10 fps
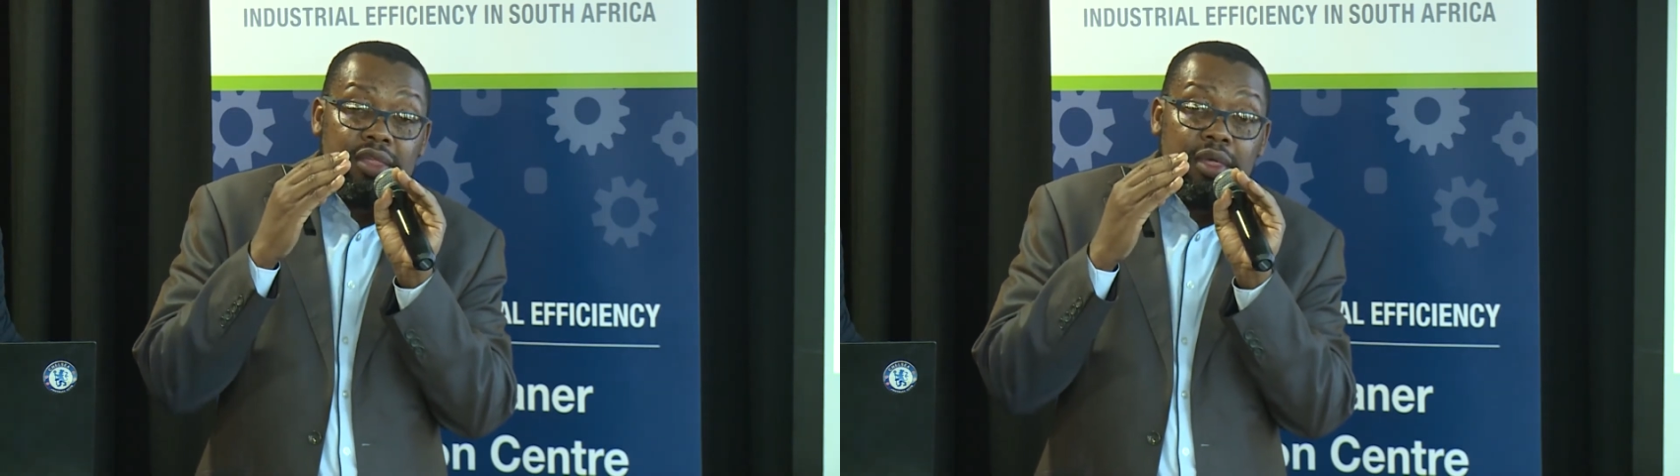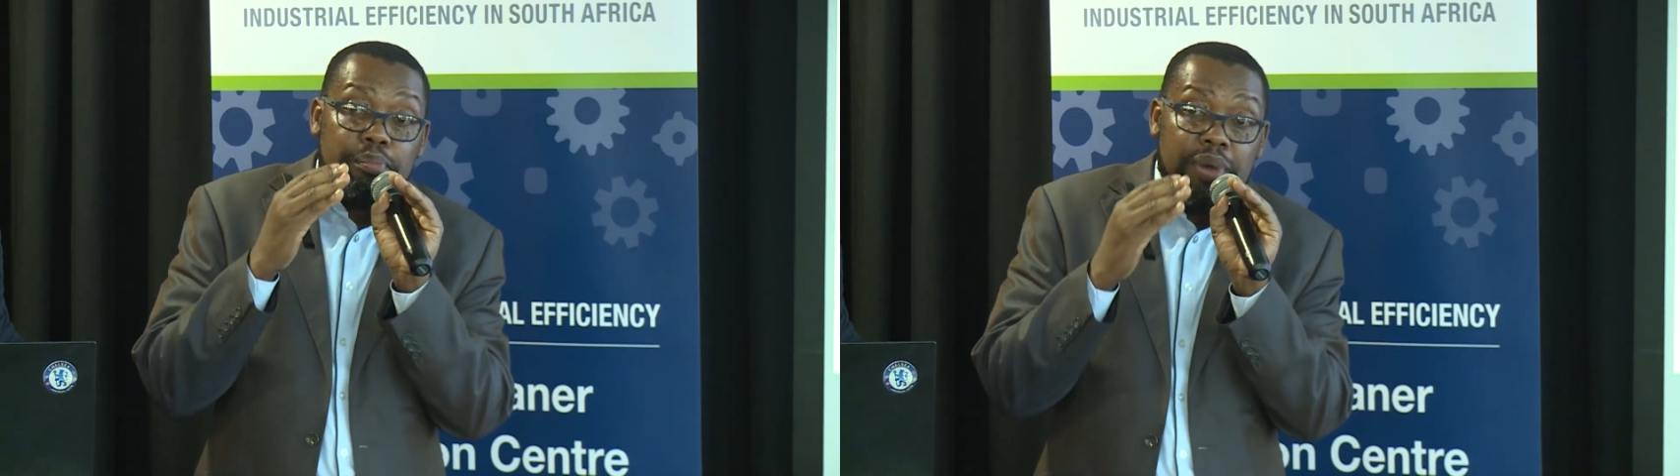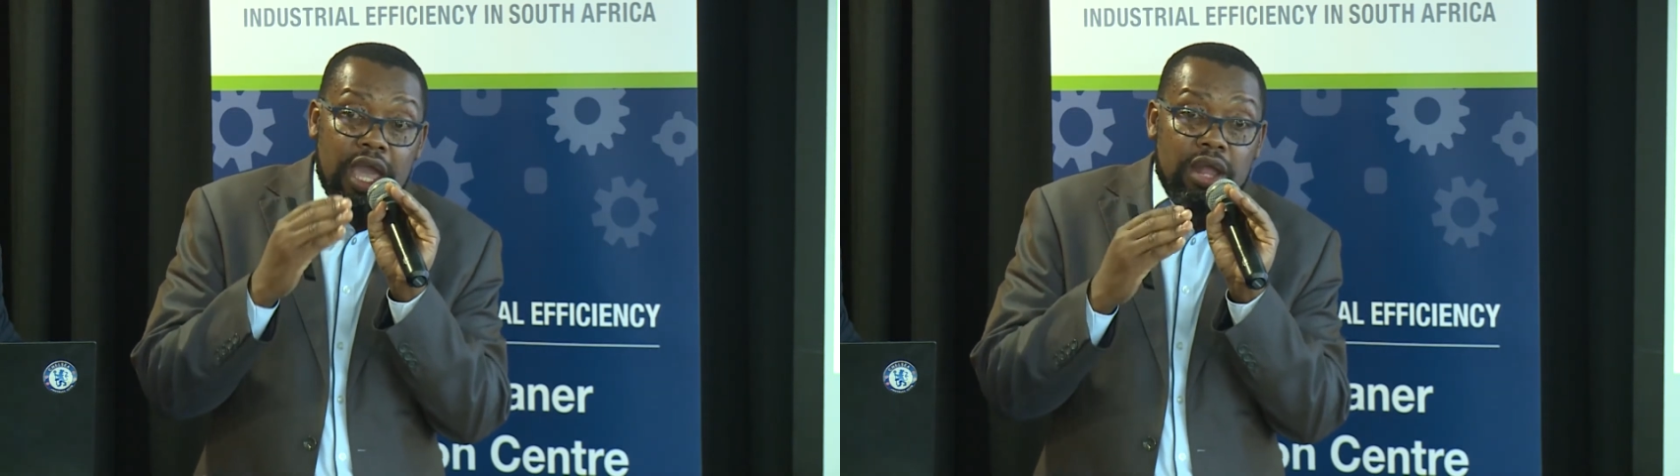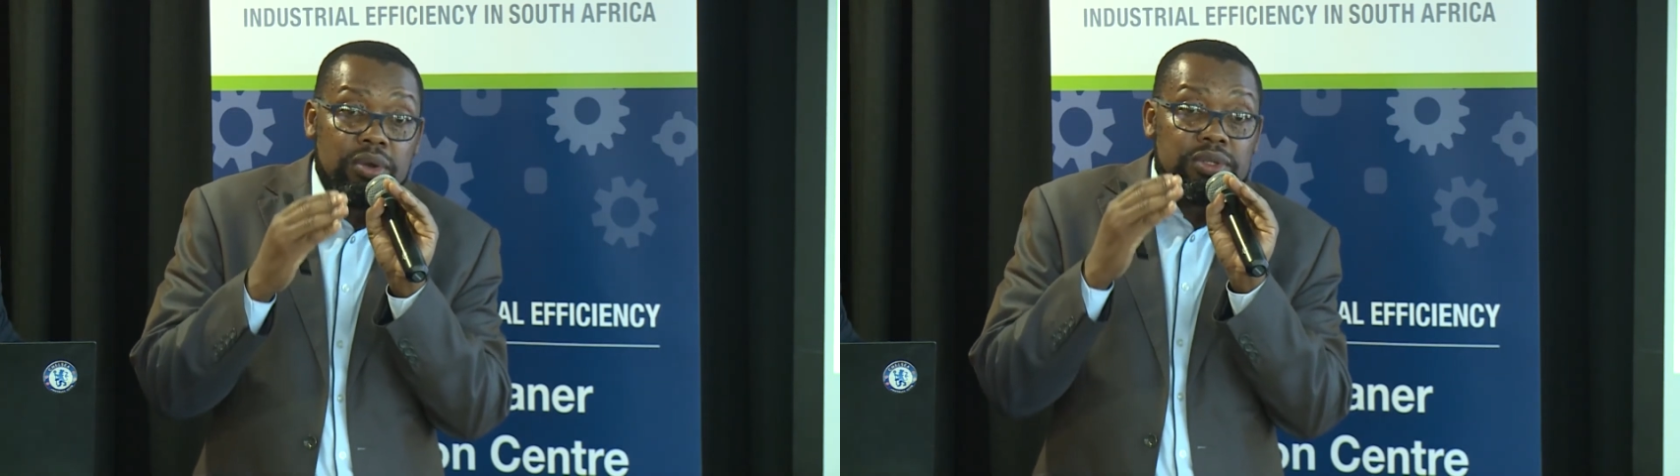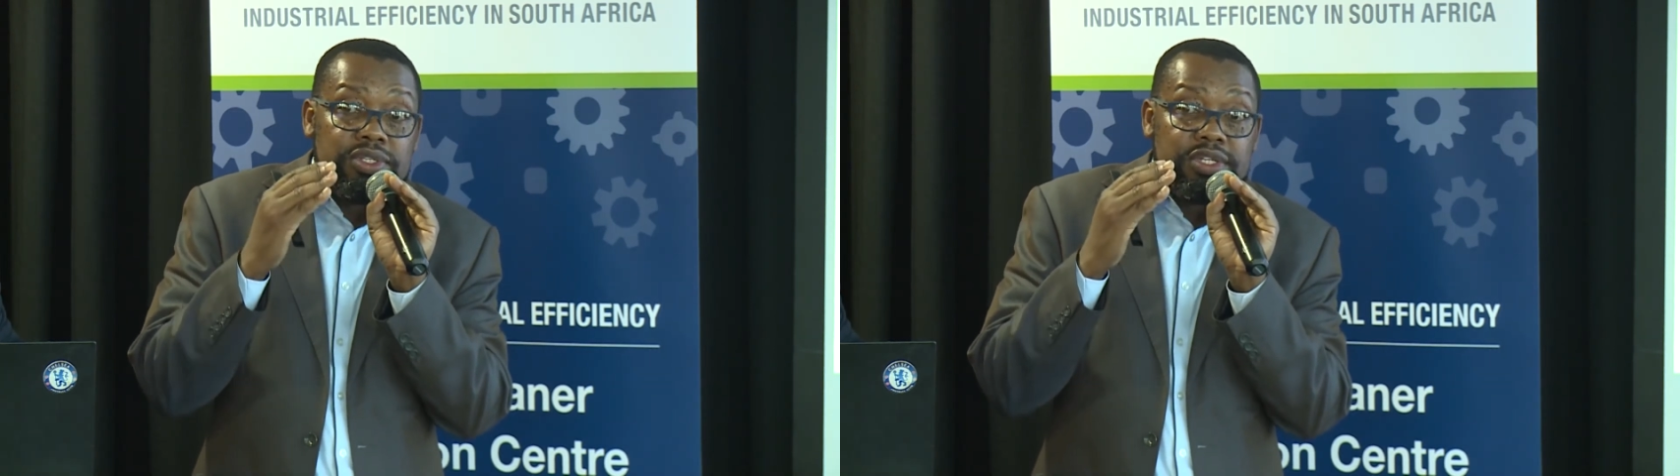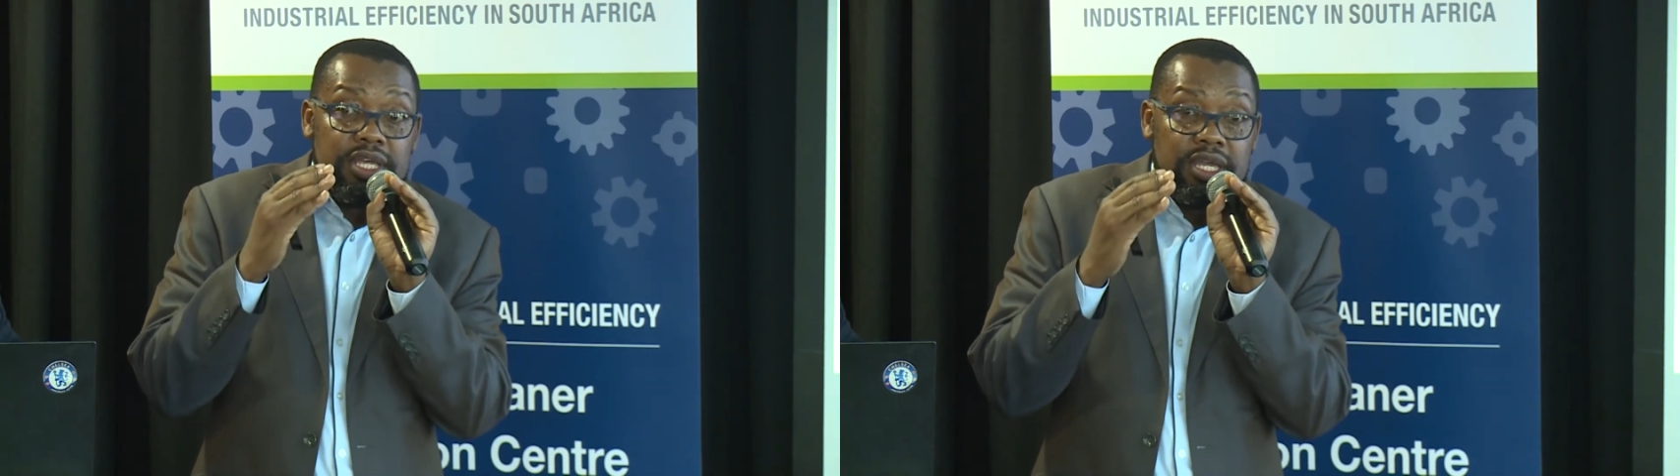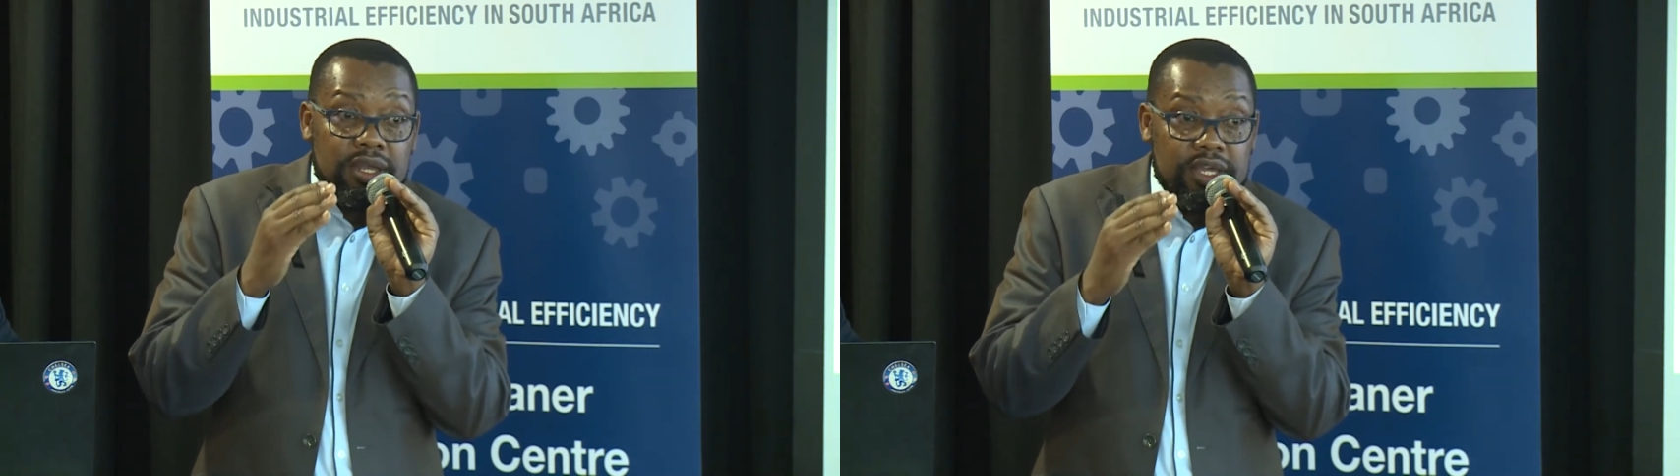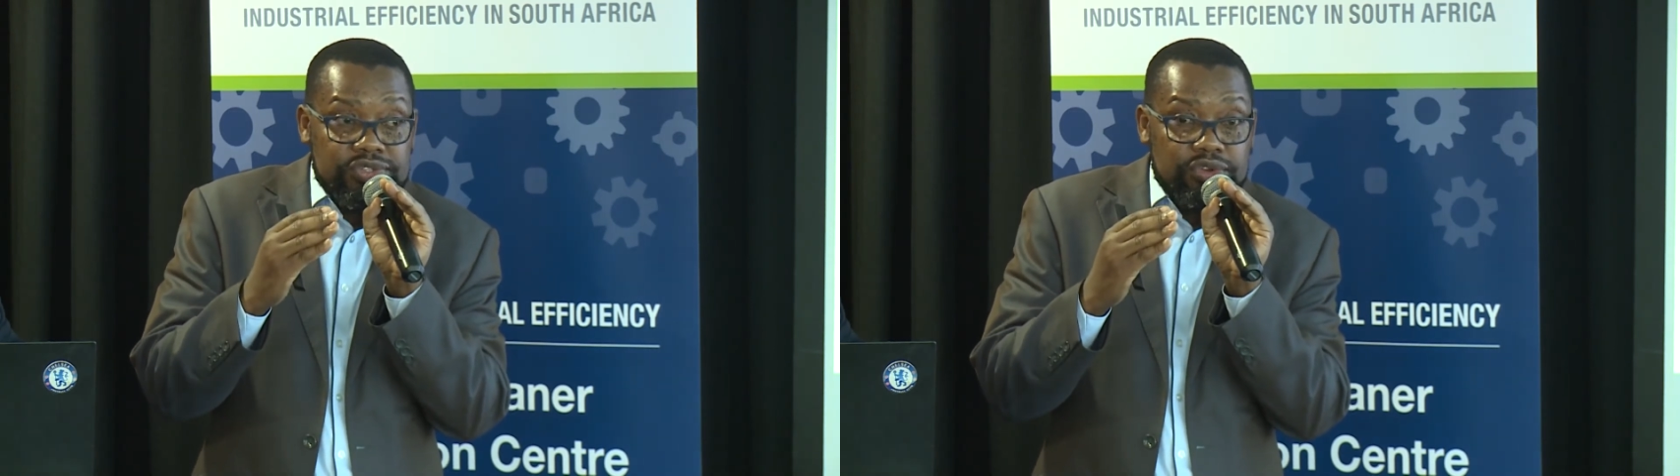the pilot
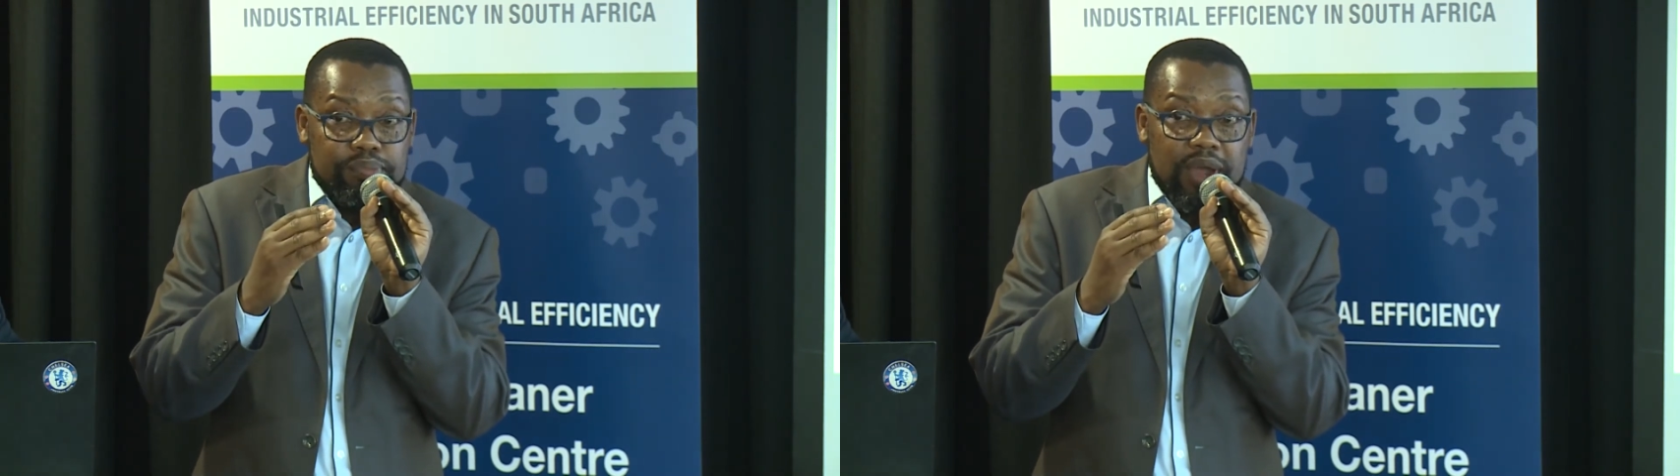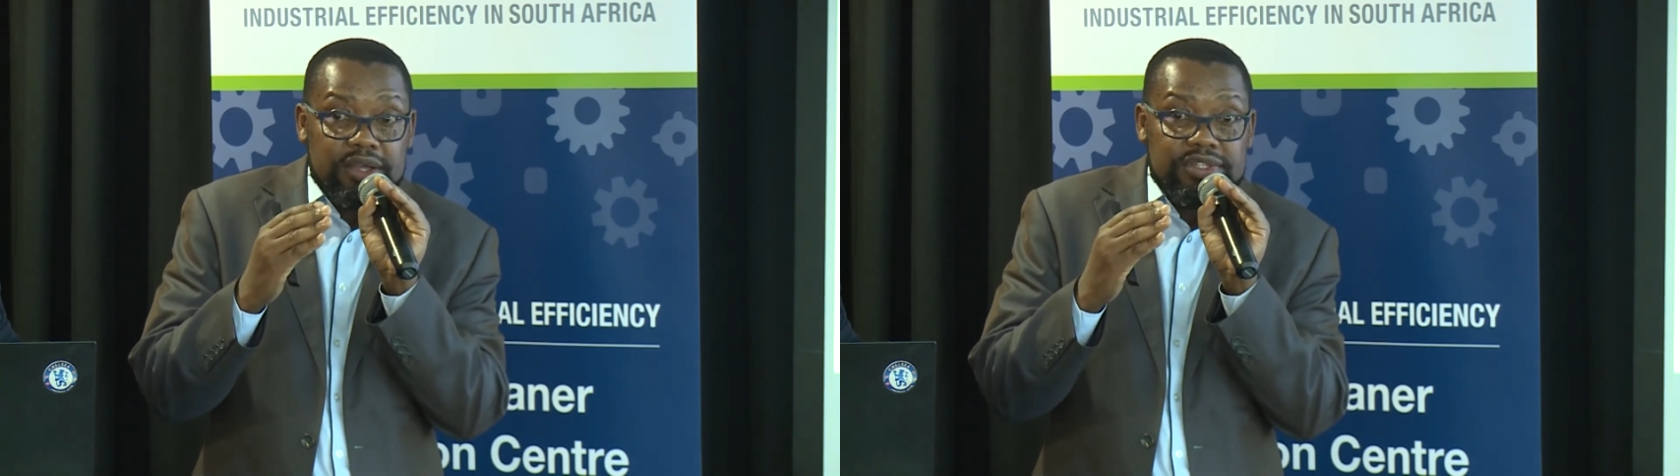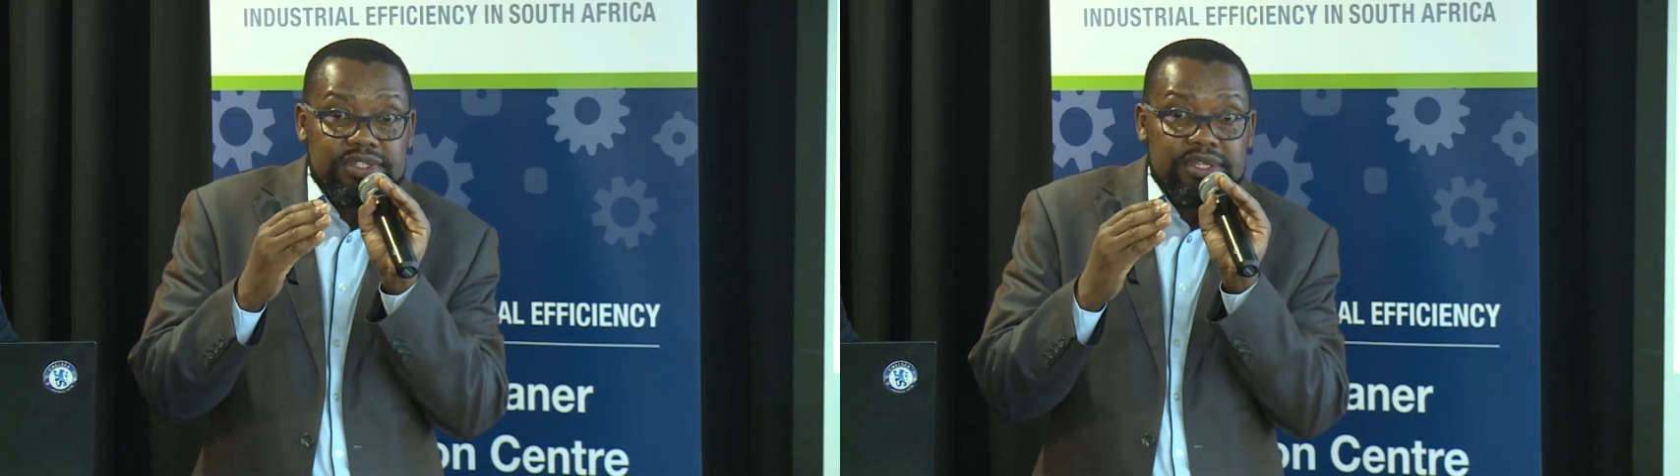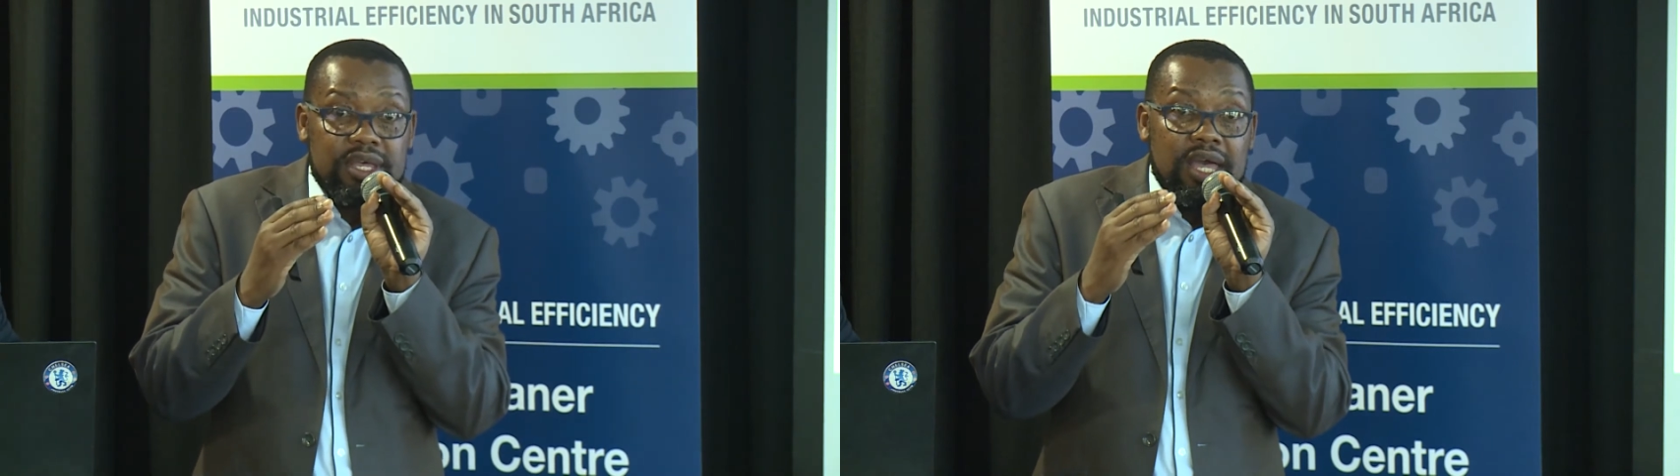industrial parks.